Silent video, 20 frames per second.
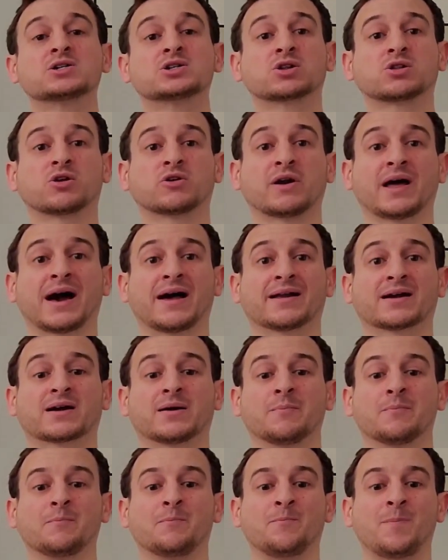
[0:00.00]
To learn how to
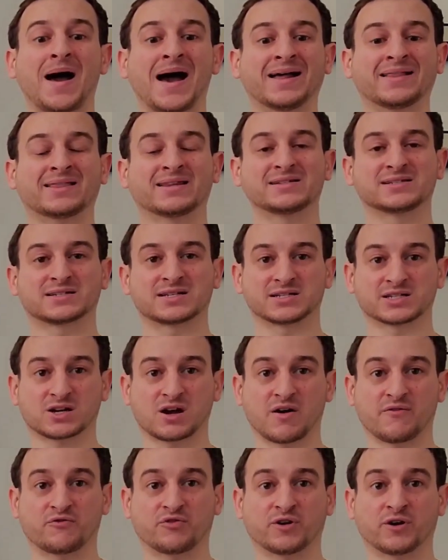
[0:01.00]
combat this
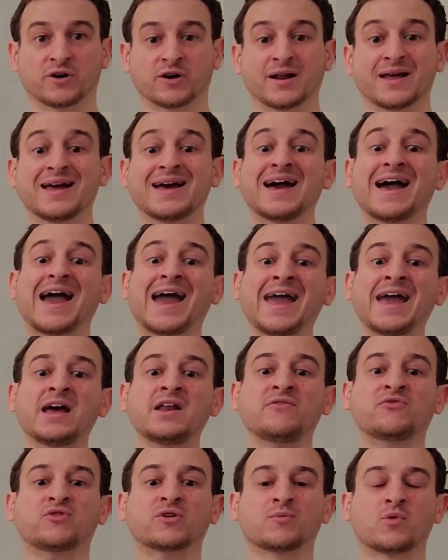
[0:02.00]
discomfort
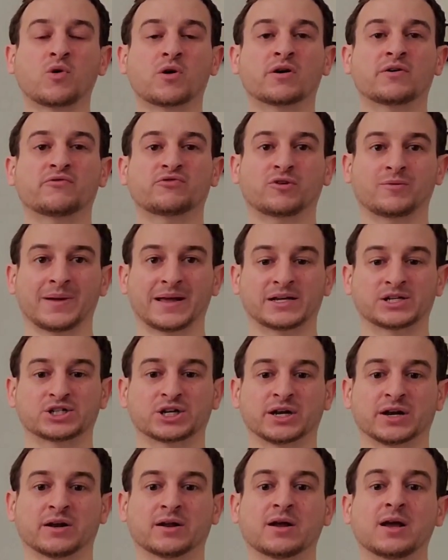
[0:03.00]
and for more
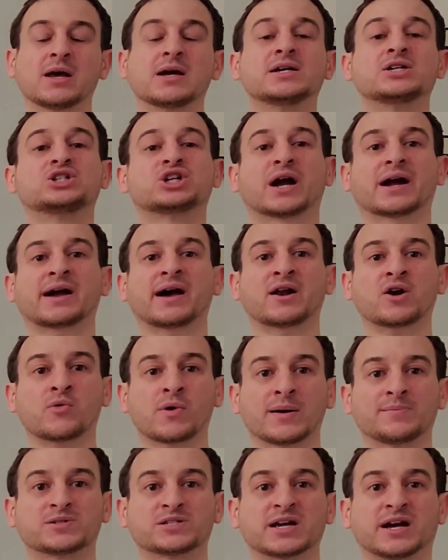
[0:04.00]
information, check out our
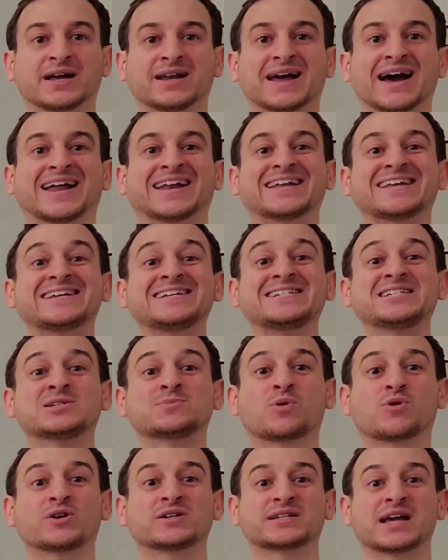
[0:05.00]
website at
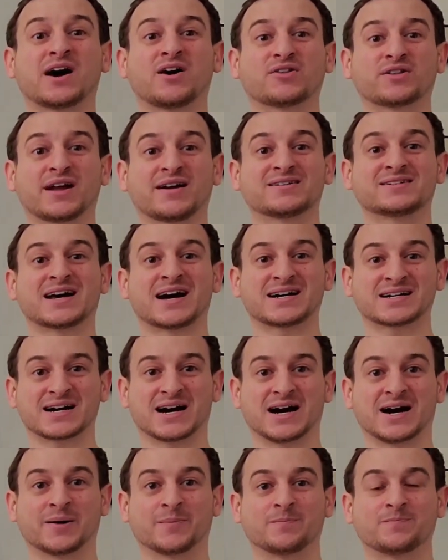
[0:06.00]

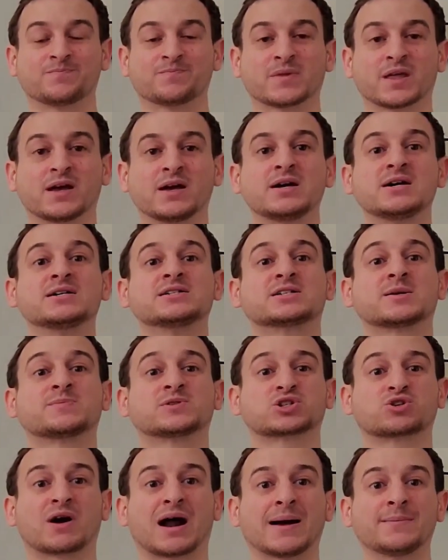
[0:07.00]
esportshealthcare.com,
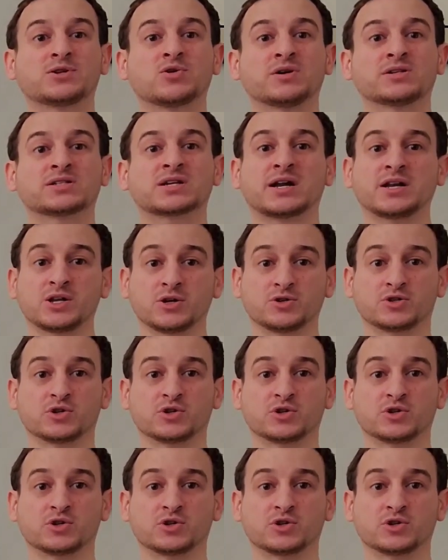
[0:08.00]
subscribe to us on